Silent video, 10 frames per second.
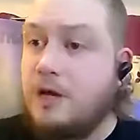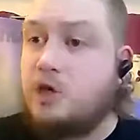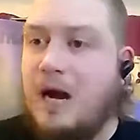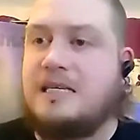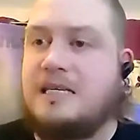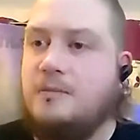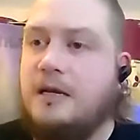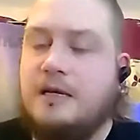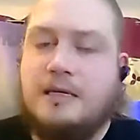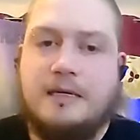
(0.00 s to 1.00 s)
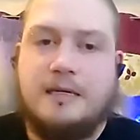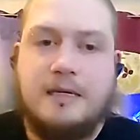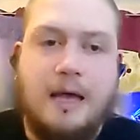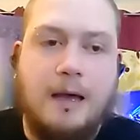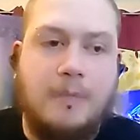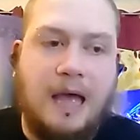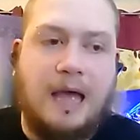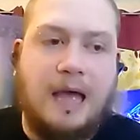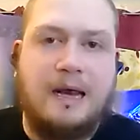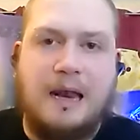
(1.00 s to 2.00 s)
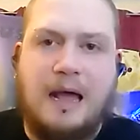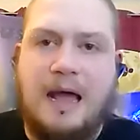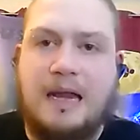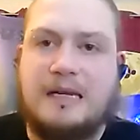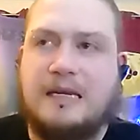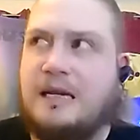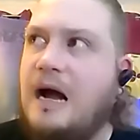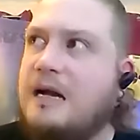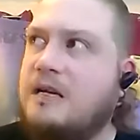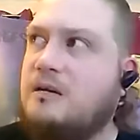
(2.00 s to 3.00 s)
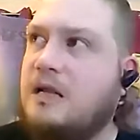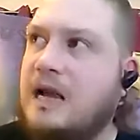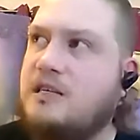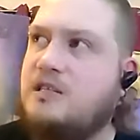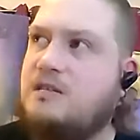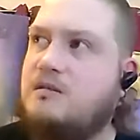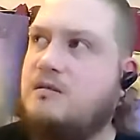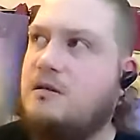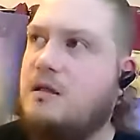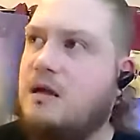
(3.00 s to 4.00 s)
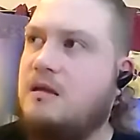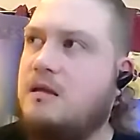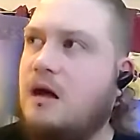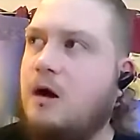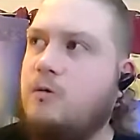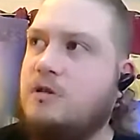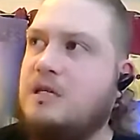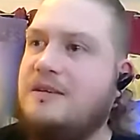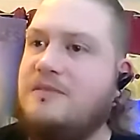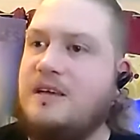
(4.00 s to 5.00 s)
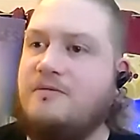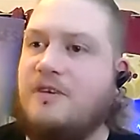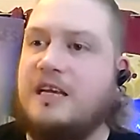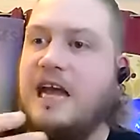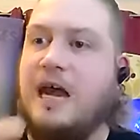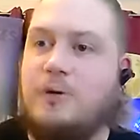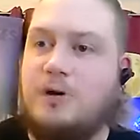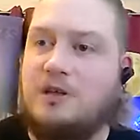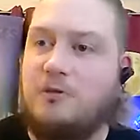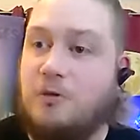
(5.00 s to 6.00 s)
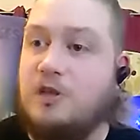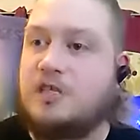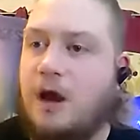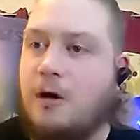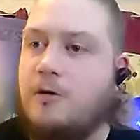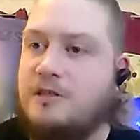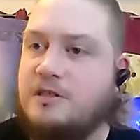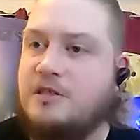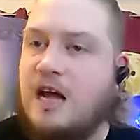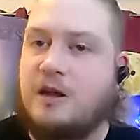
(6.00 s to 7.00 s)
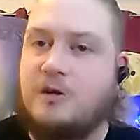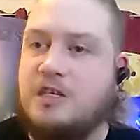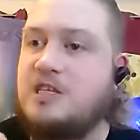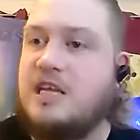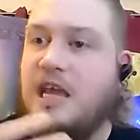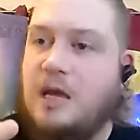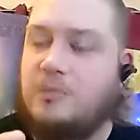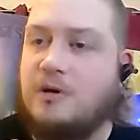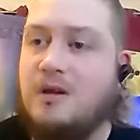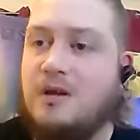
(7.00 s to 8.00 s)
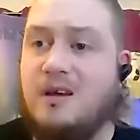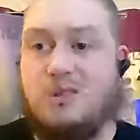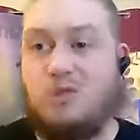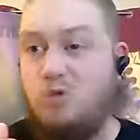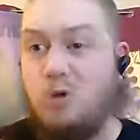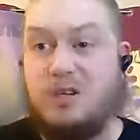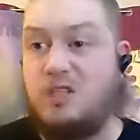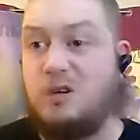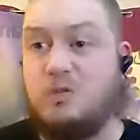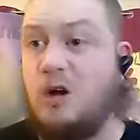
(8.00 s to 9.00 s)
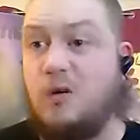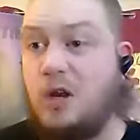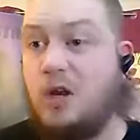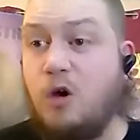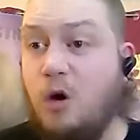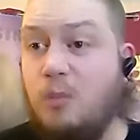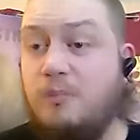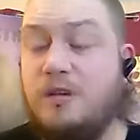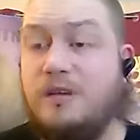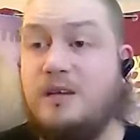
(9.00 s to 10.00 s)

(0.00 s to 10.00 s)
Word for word: that attracted me, um, and I kind of liked to think that I was living vicariously through these characters that I could escape the rubbish that was going on at home,